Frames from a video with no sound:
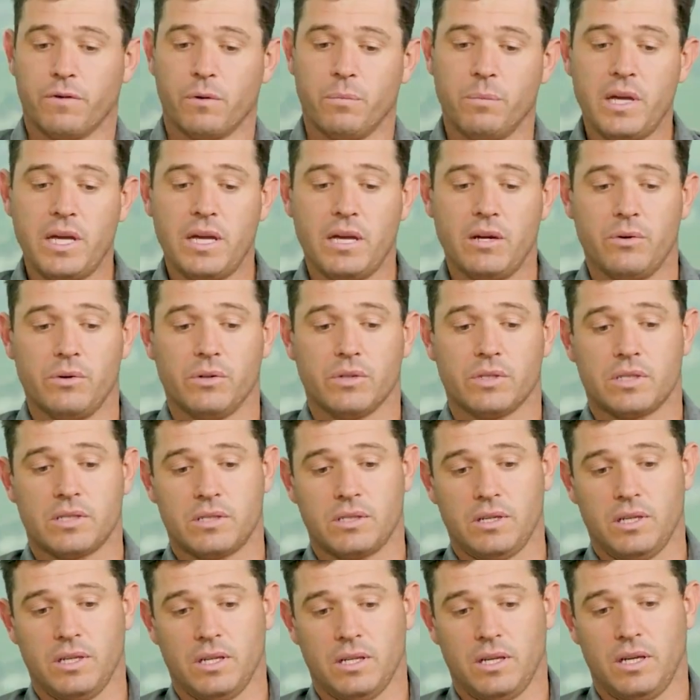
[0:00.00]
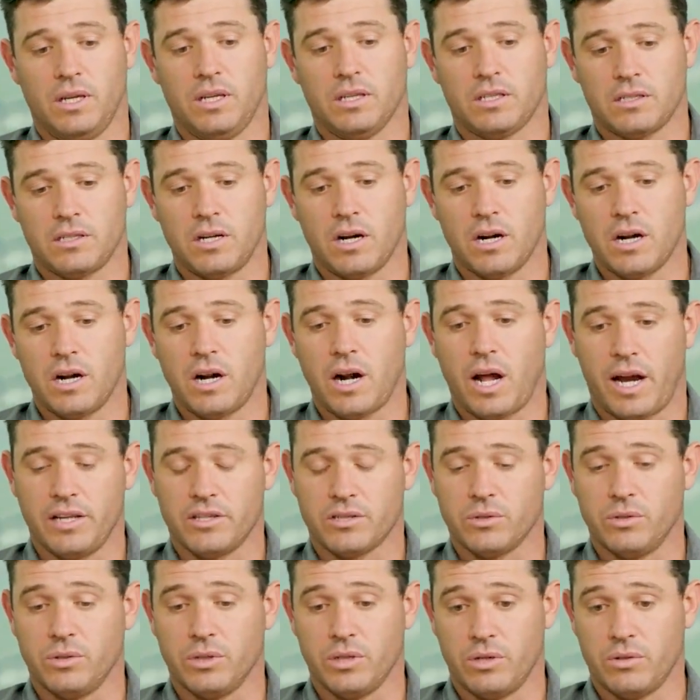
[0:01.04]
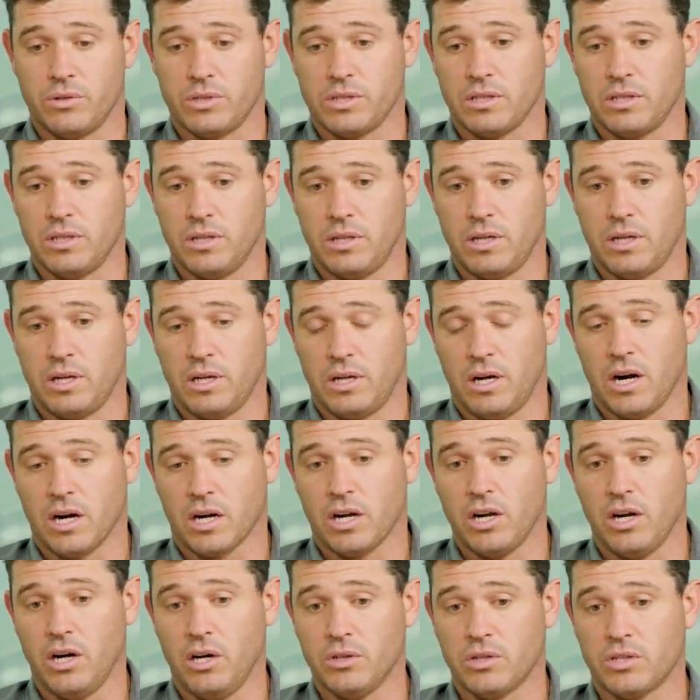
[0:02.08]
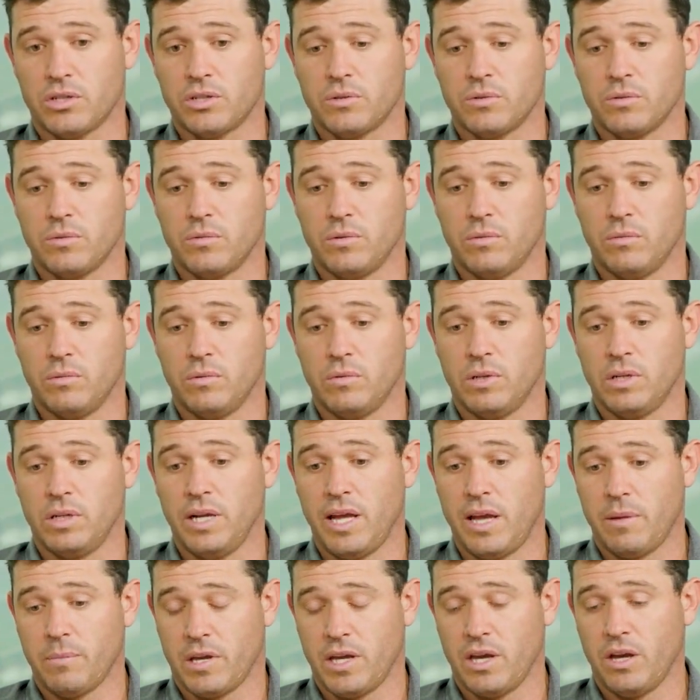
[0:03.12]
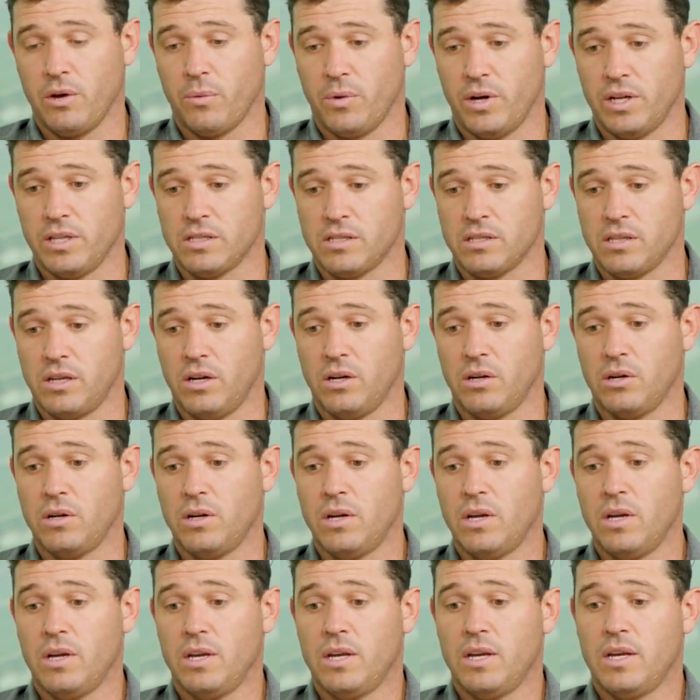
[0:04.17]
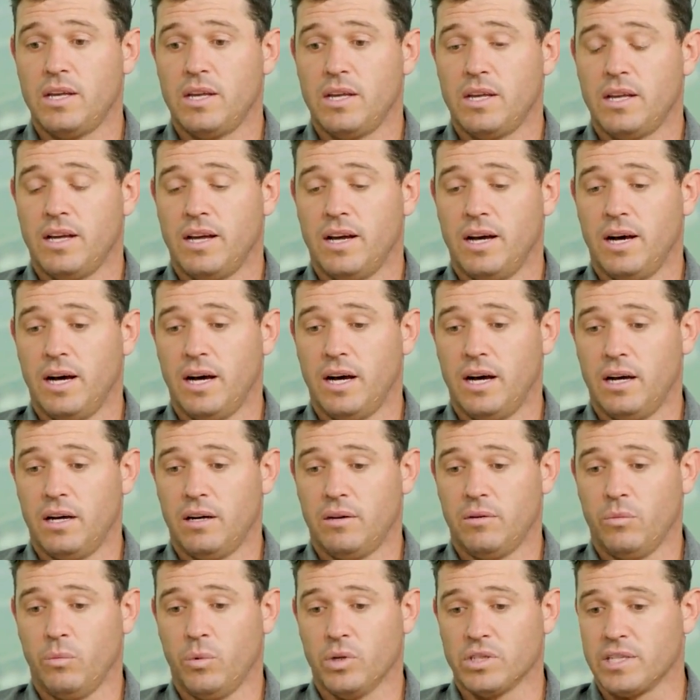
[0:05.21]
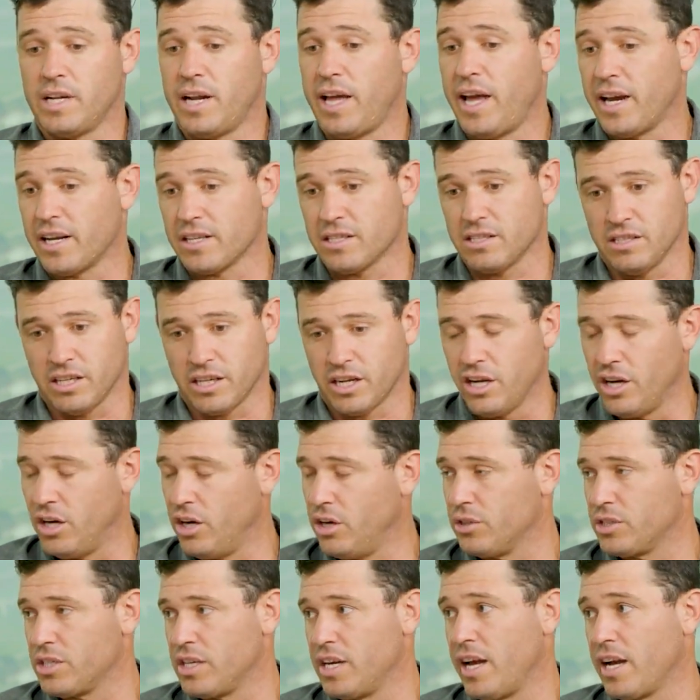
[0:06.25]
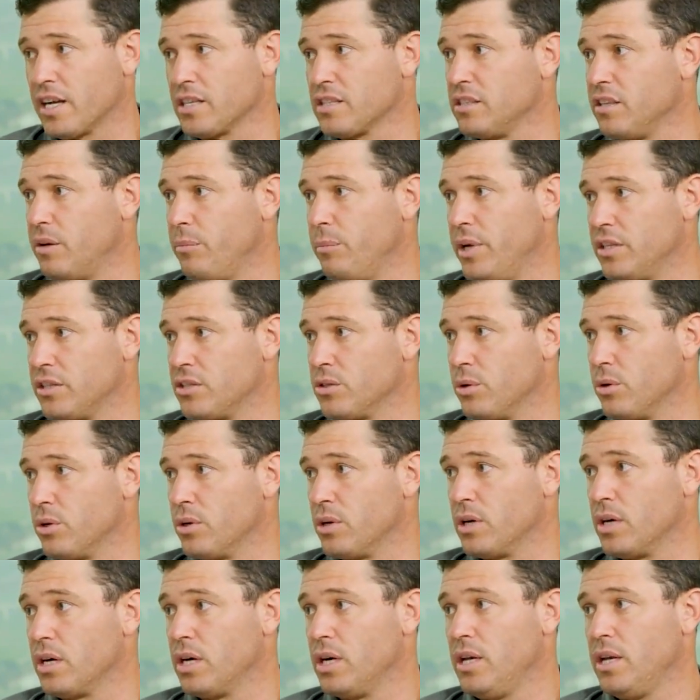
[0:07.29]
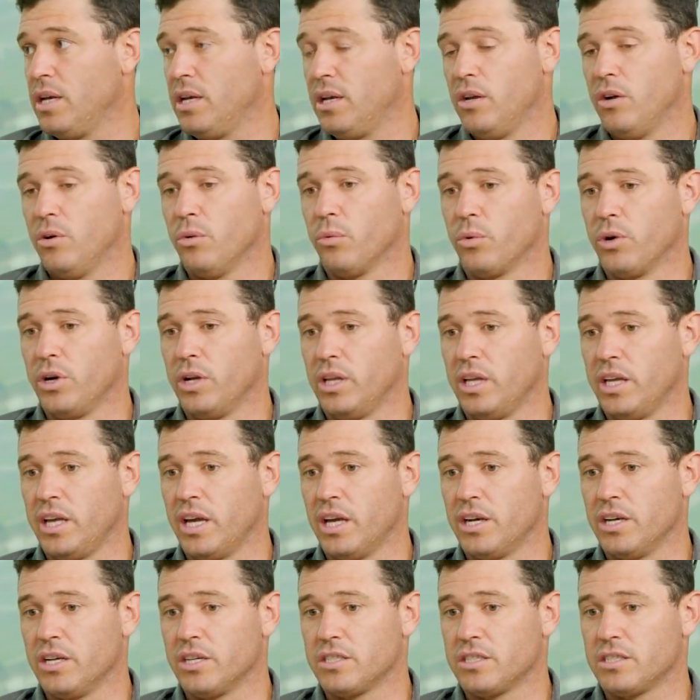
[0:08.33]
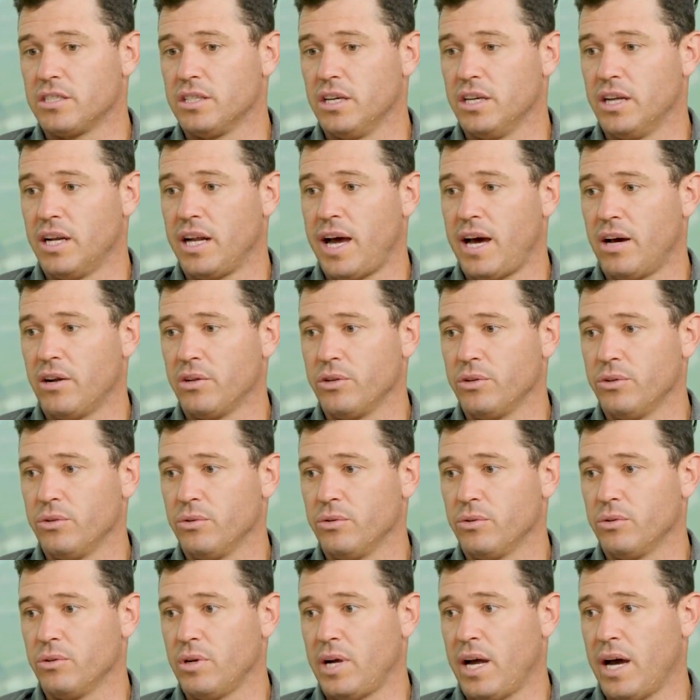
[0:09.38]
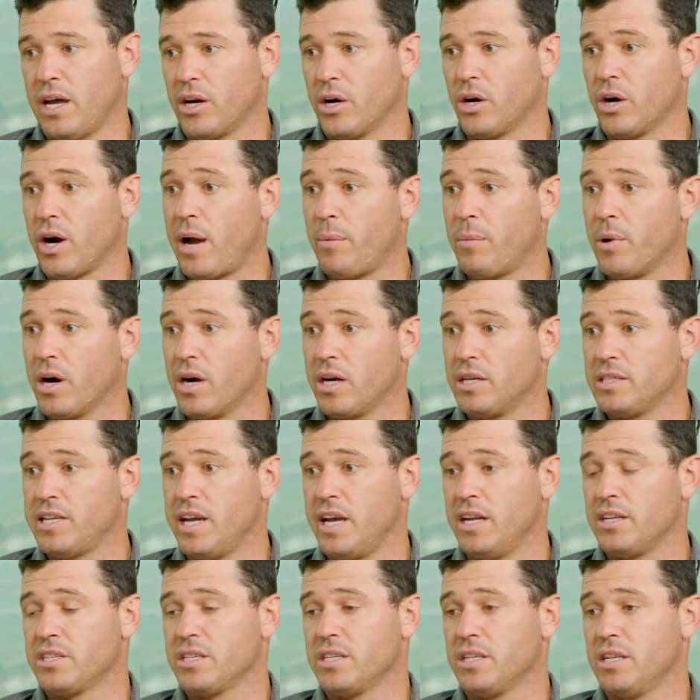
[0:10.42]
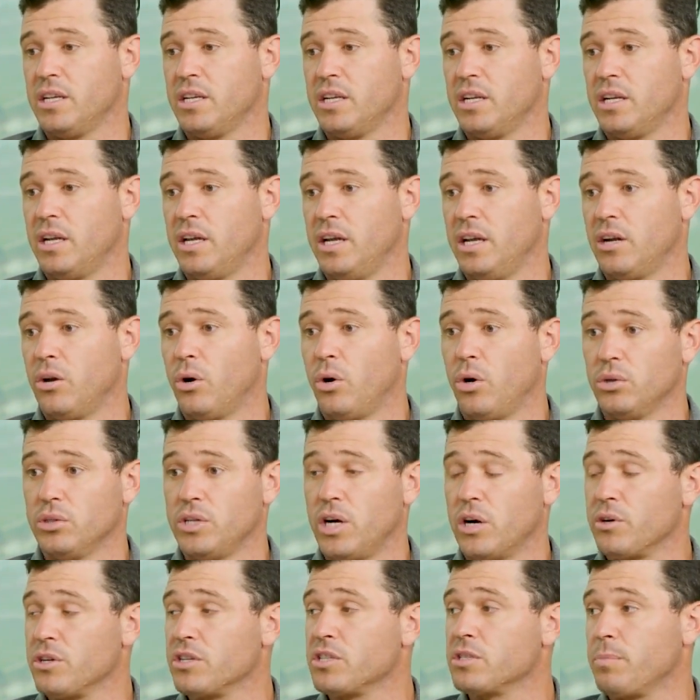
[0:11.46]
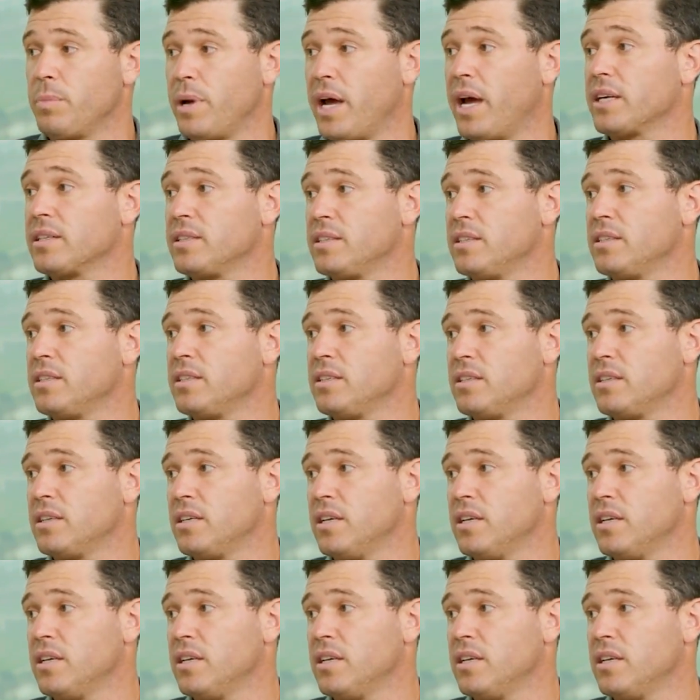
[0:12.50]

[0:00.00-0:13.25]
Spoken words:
me, it started in high school. There was our coach named Kent Winslow, was an excellent coach, an excellent mentor, really understood how to grab our attention and hold our respect. Mm-hmm.